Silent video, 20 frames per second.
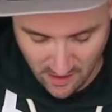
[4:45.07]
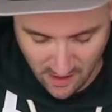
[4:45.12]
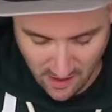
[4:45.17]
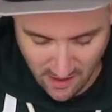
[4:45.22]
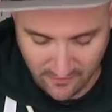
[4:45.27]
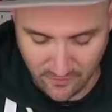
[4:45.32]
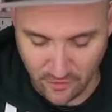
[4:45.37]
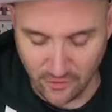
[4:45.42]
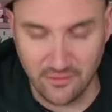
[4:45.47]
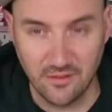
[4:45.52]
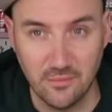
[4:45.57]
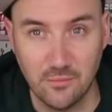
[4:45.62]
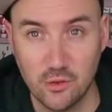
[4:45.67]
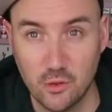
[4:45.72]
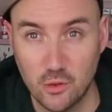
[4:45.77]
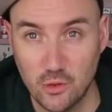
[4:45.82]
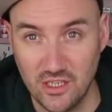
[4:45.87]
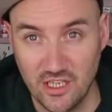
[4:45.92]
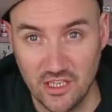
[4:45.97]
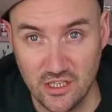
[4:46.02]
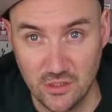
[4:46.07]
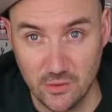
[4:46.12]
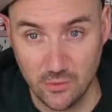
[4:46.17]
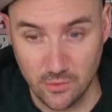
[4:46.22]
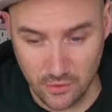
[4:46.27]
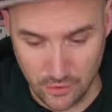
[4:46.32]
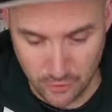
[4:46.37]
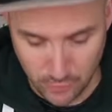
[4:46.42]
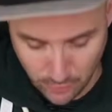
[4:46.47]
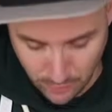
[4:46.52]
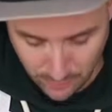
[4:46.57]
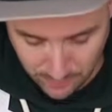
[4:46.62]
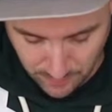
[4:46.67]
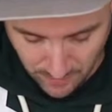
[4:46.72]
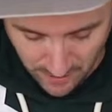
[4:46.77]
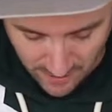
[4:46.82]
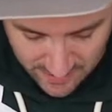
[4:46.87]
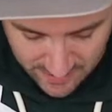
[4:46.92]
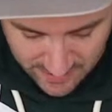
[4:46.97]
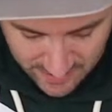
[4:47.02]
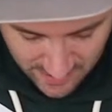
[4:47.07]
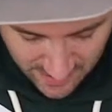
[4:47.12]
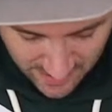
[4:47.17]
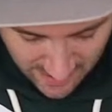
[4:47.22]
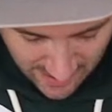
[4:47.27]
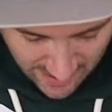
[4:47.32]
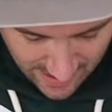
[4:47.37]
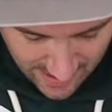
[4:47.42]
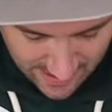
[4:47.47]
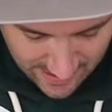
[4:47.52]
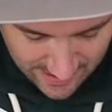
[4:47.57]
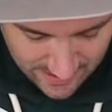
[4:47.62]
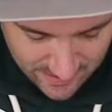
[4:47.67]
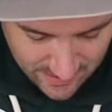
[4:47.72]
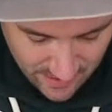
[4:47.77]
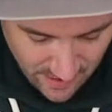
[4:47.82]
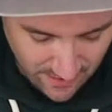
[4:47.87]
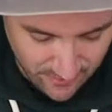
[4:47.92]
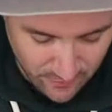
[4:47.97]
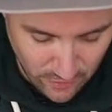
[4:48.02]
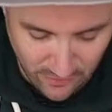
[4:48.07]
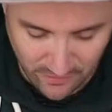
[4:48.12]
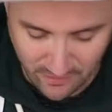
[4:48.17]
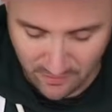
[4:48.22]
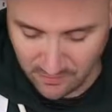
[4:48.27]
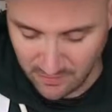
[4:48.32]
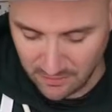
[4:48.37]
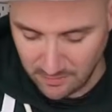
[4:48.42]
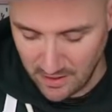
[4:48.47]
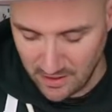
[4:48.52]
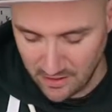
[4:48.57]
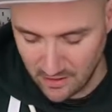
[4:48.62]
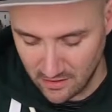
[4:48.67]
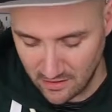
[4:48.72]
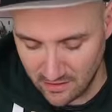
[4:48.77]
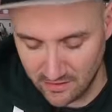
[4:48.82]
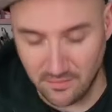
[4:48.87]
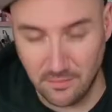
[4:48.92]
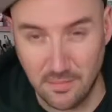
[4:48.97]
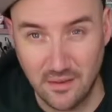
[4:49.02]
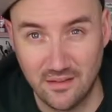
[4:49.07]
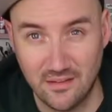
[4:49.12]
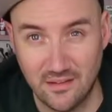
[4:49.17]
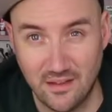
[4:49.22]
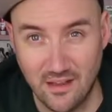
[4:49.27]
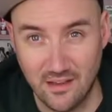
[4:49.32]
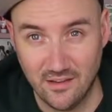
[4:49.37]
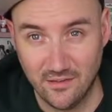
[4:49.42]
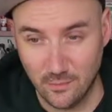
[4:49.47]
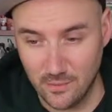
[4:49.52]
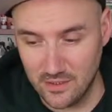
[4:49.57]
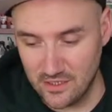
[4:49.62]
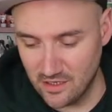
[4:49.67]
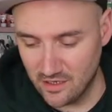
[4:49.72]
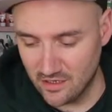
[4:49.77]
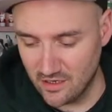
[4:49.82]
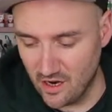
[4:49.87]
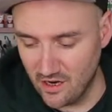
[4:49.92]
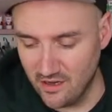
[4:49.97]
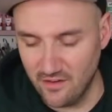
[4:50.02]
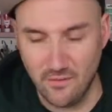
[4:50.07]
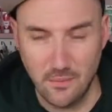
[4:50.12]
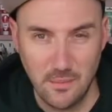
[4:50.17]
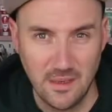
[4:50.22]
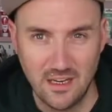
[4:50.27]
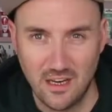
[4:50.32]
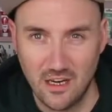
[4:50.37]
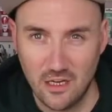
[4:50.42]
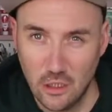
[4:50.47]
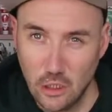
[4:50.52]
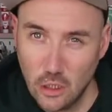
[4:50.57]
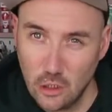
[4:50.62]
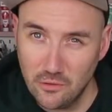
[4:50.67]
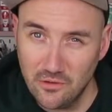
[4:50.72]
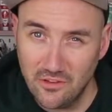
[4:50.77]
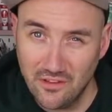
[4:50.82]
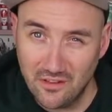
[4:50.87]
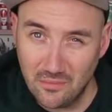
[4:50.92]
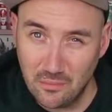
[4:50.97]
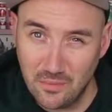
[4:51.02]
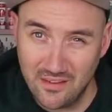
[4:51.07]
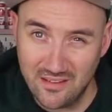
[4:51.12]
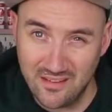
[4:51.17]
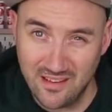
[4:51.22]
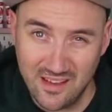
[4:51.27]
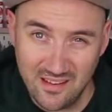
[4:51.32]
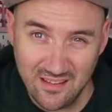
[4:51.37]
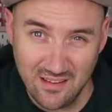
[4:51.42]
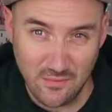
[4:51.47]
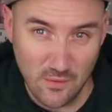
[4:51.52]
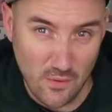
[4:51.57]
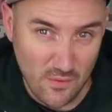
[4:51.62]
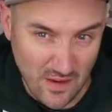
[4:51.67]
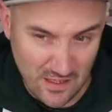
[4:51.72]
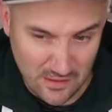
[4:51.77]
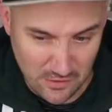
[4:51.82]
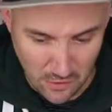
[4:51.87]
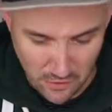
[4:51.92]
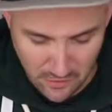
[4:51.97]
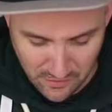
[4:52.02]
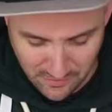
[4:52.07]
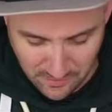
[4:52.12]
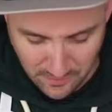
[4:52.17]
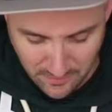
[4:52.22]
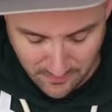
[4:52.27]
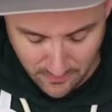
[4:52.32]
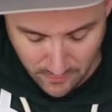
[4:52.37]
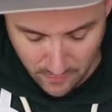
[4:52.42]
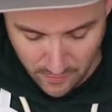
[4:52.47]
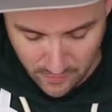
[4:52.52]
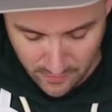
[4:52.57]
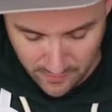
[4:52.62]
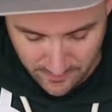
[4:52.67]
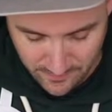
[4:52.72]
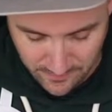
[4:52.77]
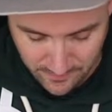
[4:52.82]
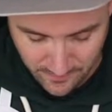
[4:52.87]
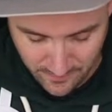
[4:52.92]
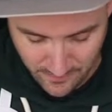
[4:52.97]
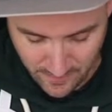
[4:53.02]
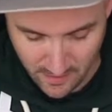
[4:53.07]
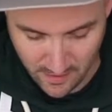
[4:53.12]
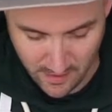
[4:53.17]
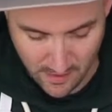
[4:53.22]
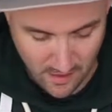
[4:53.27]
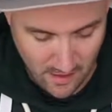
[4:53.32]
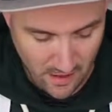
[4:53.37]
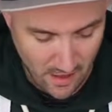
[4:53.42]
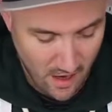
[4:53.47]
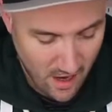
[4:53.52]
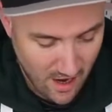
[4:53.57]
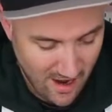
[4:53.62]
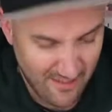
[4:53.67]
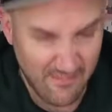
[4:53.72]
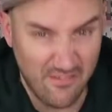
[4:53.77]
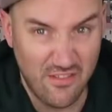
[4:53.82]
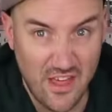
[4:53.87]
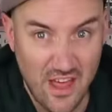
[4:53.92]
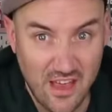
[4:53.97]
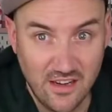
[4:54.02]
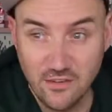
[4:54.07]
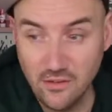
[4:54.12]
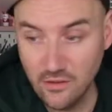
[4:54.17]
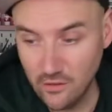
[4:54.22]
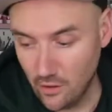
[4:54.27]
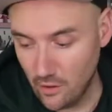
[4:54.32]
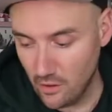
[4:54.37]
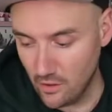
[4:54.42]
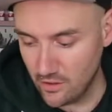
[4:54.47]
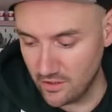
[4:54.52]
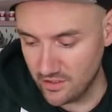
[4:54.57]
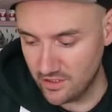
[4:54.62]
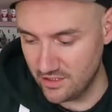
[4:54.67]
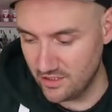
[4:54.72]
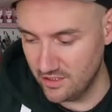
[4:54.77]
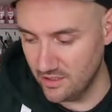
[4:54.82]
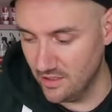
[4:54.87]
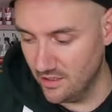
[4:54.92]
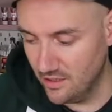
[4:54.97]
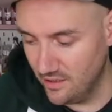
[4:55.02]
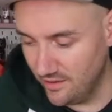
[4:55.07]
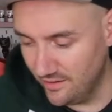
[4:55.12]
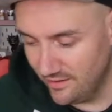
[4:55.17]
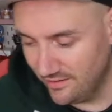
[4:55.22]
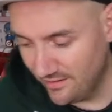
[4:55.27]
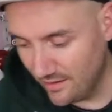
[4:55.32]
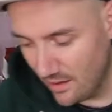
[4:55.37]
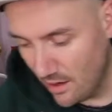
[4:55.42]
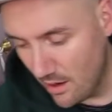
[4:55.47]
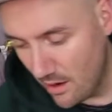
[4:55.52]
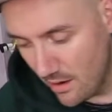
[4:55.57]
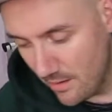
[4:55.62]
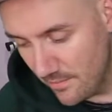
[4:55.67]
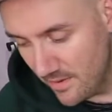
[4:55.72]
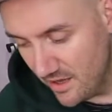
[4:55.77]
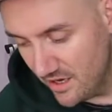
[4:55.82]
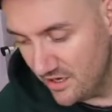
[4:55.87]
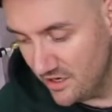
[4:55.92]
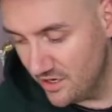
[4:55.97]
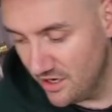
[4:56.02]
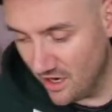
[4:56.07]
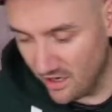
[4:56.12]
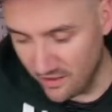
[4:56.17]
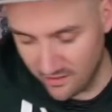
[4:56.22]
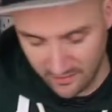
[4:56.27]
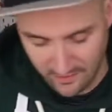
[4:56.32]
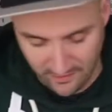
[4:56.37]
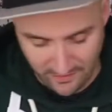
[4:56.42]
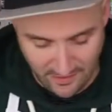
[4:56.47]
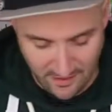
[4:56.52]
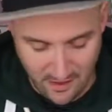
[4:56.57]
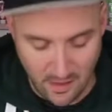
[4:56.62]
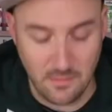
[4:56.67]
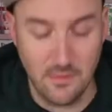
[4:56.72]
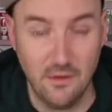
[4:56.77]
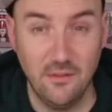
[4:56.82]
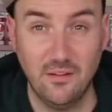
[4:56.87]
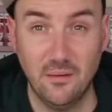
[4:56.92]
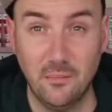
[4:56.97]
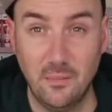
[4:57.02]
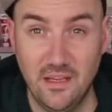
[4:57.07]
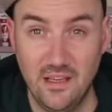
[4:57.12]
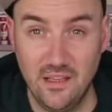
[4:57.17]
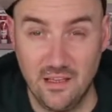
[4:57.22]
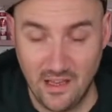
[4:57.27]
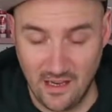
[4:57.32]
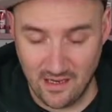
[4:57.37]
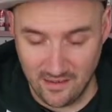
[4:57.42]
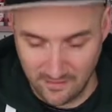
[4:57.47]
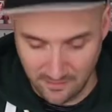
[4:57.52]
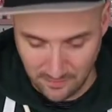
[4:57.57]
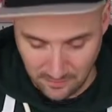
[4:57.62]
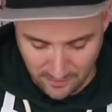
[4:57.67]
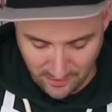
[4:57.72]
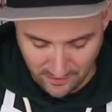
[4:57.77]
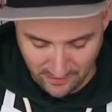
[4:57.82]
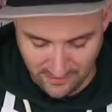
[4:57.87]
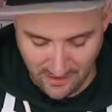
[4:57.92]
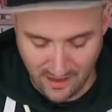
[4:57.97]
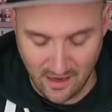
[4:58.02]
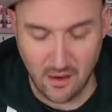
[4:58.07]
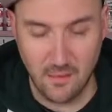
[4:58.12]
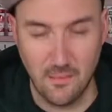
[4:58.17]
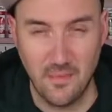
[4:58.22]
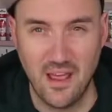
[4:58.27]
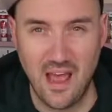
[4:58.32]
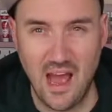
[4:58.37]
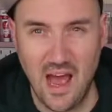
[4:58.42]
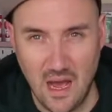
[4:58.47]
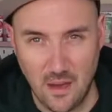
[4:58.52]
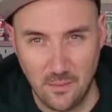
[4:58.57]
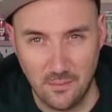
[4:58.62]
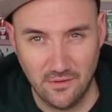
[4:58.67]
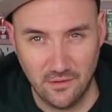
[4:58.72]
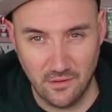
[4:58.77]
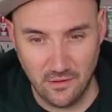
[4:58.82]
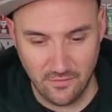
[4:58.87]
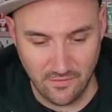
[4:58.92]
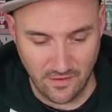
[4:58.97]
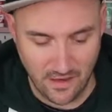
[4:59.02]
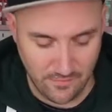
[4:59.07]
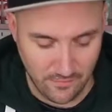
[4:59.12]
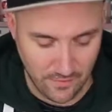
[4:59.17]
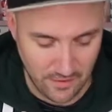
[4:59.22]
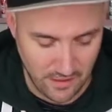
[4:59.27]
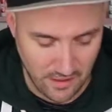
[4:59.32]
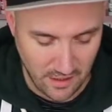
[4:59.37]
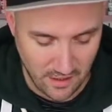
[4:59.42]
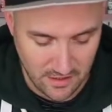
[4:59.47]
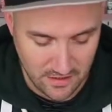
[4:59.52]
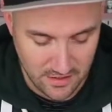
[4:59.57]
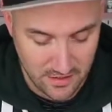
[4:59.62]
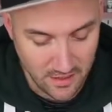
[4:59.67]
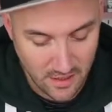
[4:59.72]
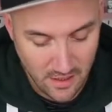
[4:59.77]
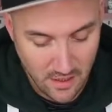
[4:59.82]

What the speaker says: I've got some traditional shortbread, and I've got some speculoos biscuits, which are kind of a bit like lotus biscuits if you've had those before. I've then got some nuts, and I'm using pecans because they are my absolute favourite nut.